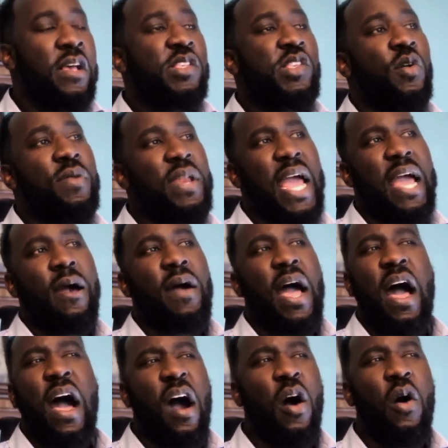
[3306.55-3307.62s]
So now
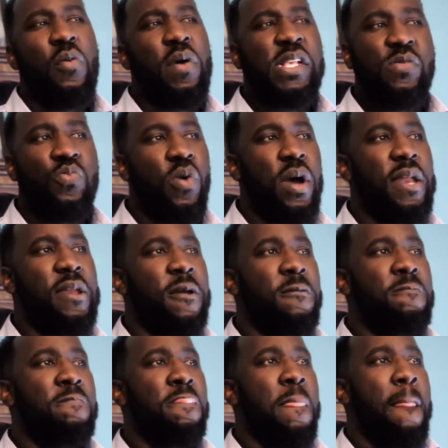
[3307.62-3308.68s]
I always
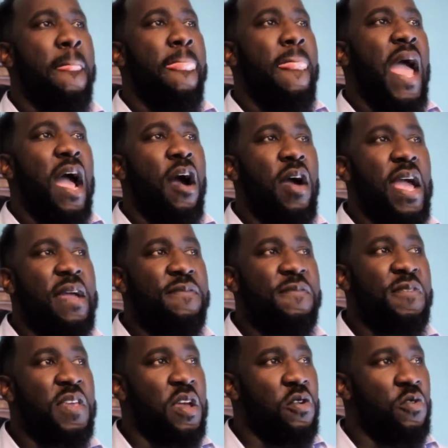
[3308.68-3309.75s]
wonder how a
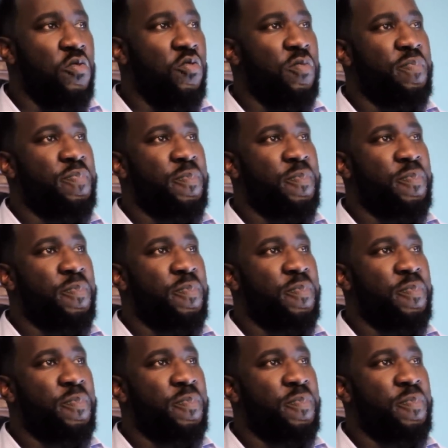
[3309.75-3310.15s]
few